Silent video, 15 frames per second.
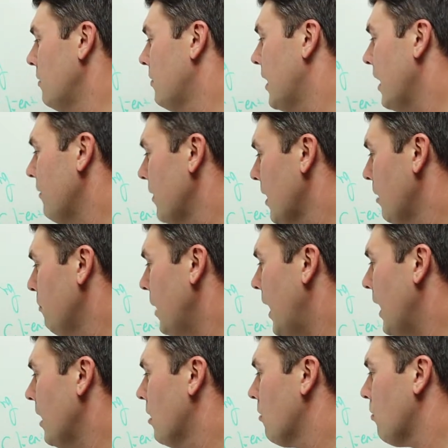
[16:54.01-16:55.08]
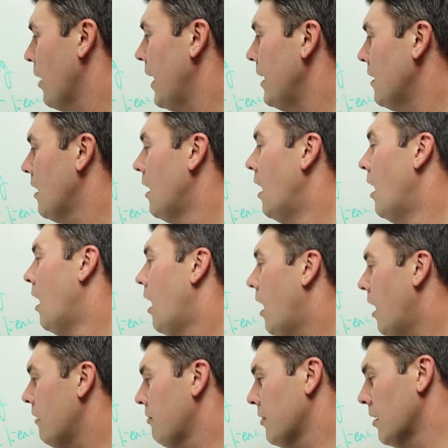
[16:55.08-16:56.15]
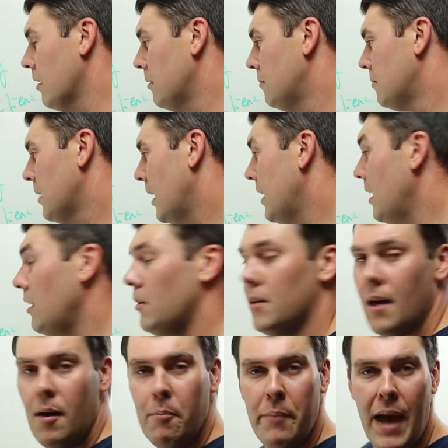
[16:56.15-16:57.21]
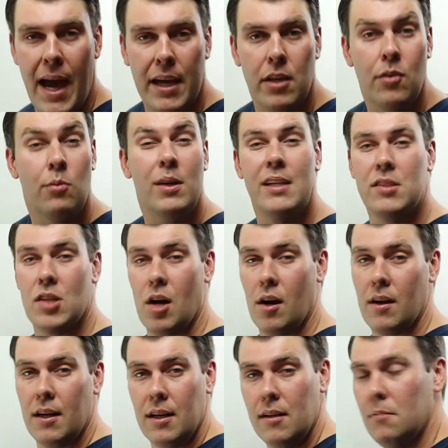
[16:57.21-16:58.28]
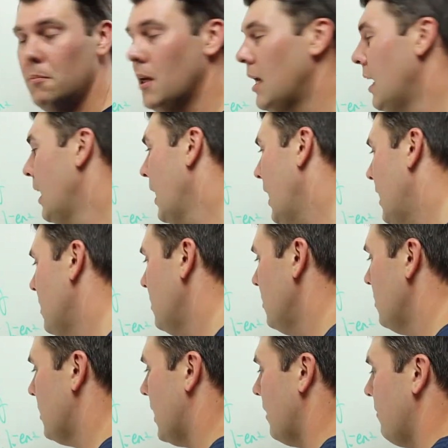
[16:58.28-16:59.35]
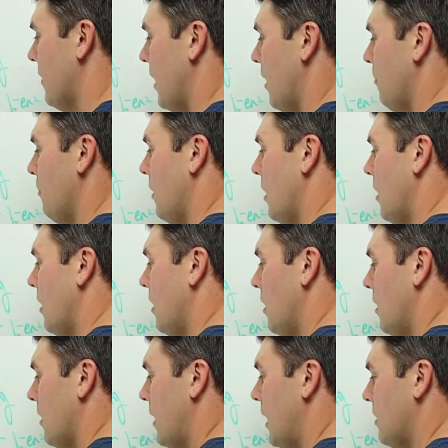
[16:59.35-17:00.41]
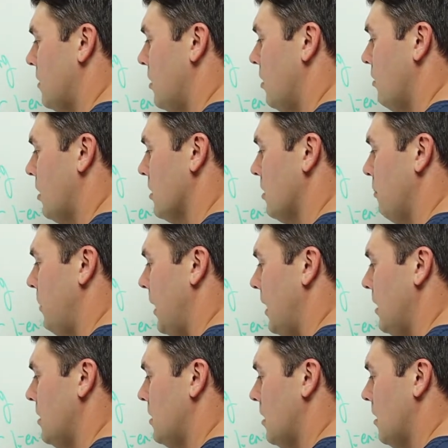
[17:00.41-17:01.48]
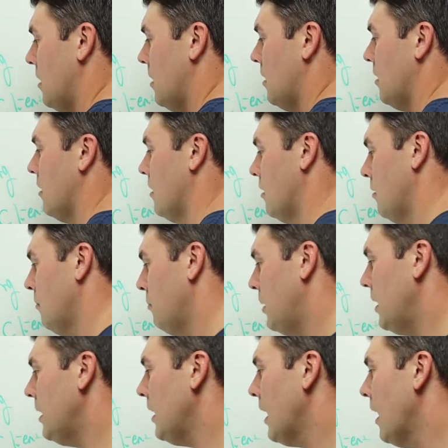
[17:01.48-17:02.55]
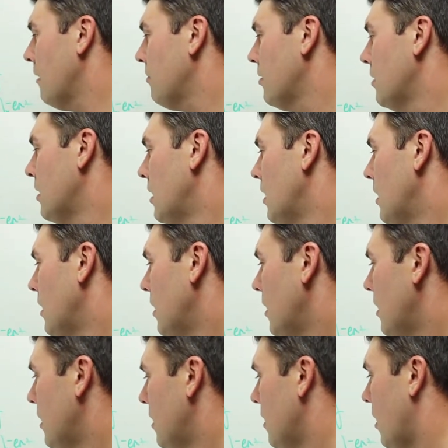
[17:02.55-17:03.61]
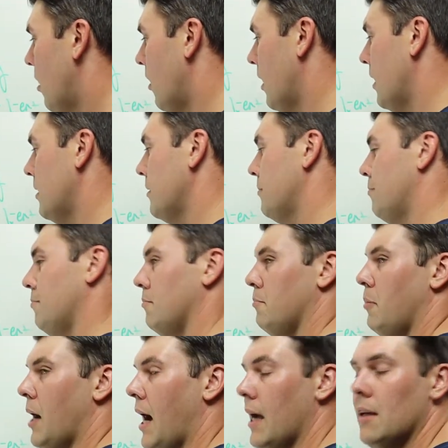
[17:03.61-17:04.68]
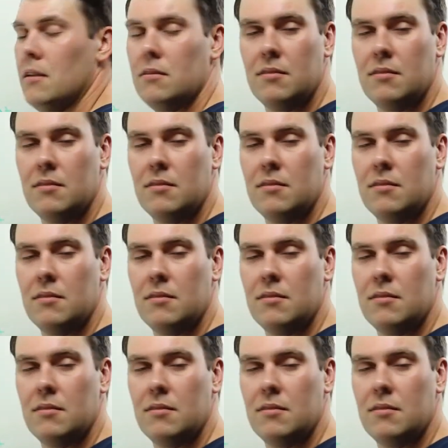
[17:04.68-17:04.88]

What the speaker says: given them a great offer. And then you come back, you retarget them, and you give them that 200-page PDF on buying or